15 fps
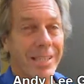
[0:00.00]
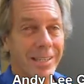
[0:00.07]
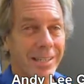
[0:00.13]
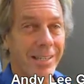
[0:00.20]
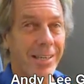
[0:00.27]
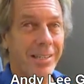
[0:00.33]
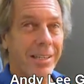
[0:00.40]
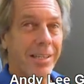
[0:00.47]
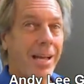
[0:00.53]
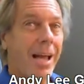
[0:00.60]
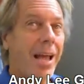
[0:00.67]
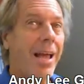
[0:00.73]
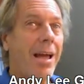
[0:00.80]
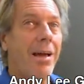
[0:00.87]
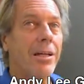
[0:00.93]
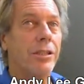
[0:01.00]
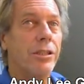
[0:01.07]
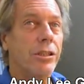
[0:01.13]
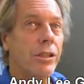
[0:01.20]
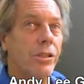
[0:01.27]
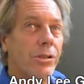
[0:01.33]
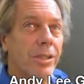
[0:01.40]

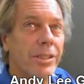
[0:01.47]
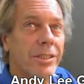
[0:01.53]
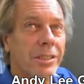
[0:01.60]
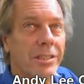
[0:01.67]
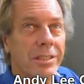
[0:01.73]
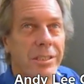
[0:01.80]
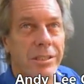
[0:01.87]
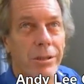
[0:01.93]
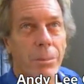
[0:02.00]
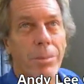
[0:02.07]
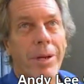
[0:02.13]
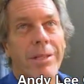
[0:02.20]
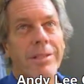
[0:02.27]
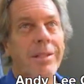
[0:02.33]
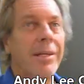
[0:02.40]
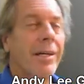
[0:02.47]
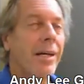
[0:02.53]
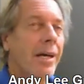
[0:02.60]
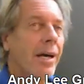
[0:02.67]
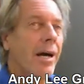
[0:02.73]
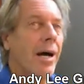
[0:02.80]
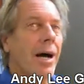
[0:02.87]
Yo necesito
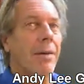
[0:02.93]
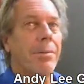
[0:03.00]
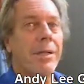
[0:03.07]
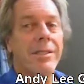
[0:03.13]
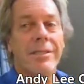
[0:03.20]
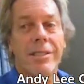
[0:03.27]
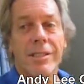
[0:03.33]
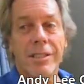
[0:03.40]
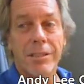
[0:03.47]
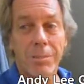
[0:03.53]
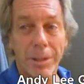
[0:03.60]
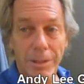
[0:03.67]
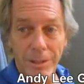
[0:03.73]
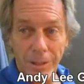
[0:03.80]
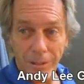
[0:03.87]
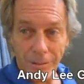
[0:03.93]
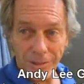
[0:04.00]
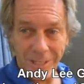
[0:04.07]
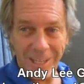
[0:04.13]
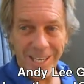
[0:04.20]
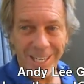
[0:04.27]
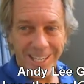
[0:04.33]
hablas de español.